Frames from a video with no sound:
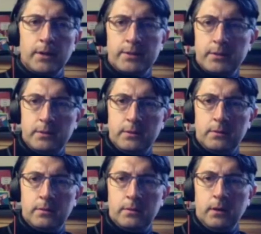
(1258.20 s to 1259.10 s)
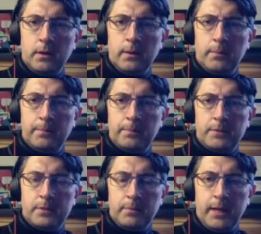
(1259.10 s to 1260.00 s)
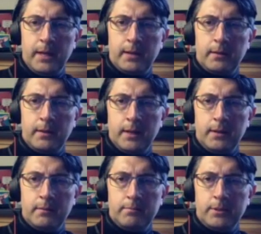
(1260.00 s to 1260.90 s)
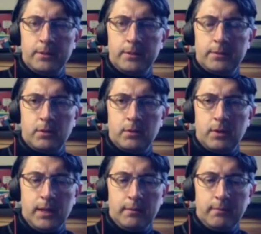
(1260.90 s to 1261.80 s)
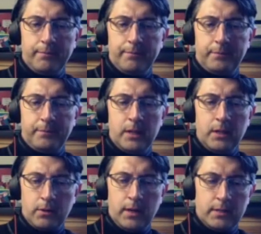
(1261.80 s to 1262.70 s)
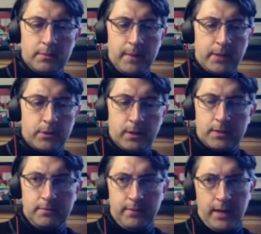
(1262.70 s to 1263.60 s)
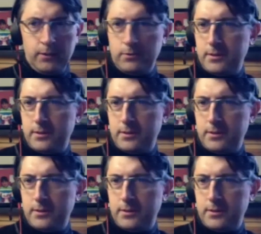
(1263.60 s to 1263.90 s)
comparison to make, and then just creating some metrics and